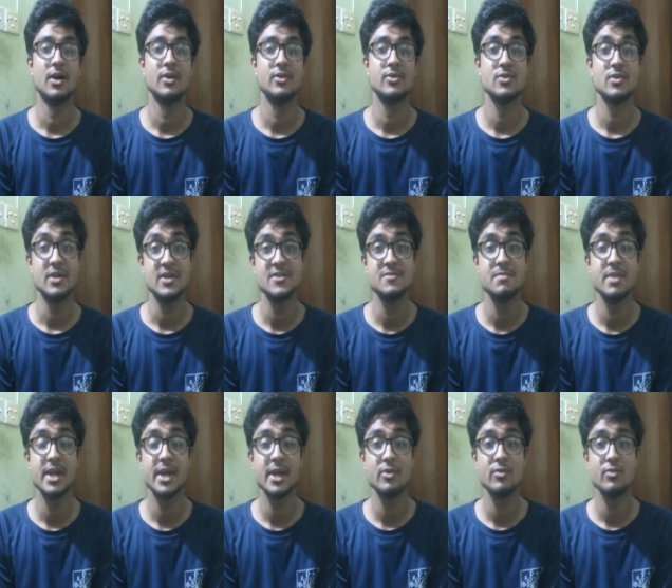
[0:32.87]
So let's
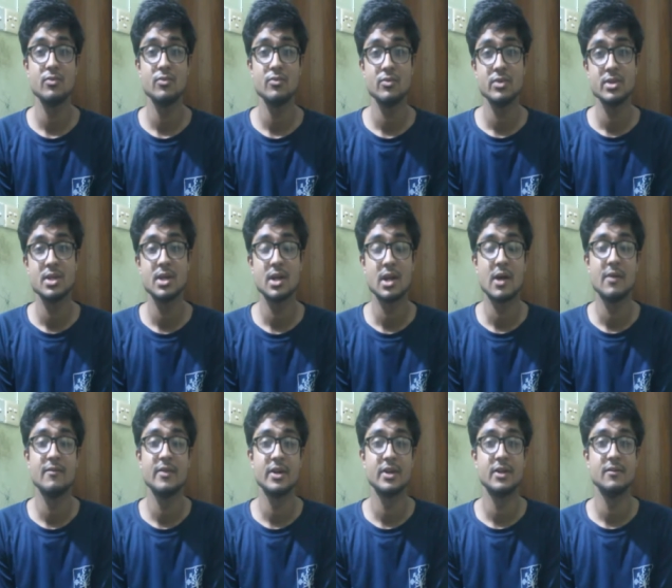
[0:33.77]
begin with the
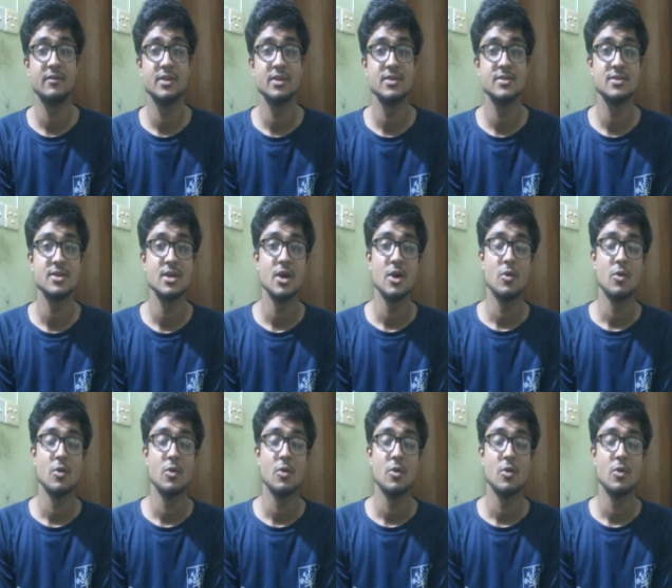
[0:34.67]
club activities.